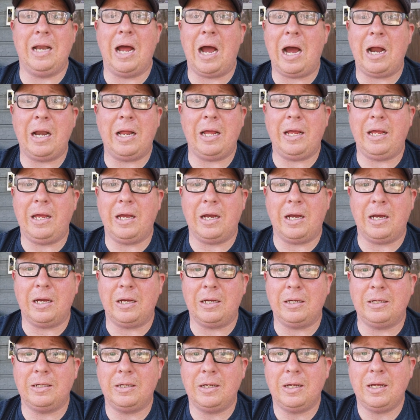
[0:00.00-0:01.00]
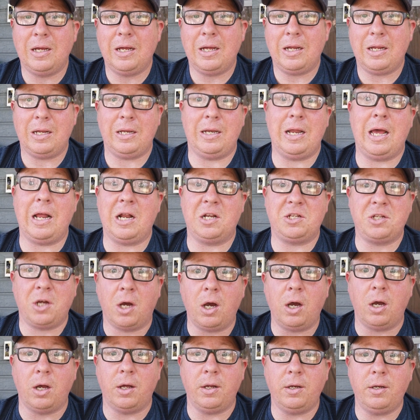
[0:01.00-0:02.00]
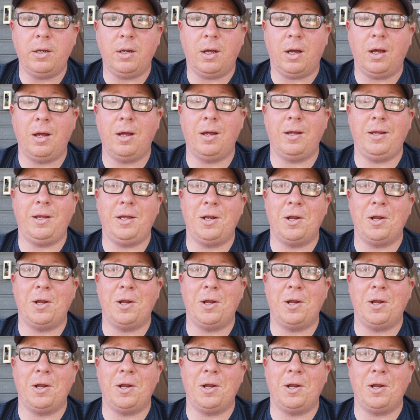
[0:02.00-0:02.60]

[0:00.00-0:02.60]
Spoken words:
not a ton. I